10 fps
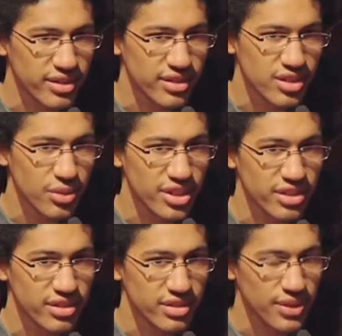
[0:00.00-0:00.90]

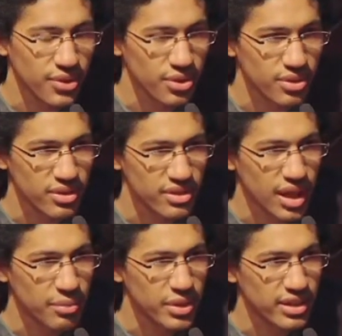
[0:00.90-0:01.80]
situation is difficult does
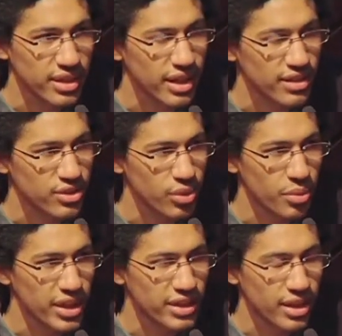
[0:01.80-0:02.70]
not mean that it has to
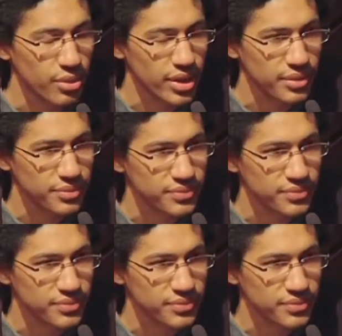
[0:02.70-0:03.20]
remain that way.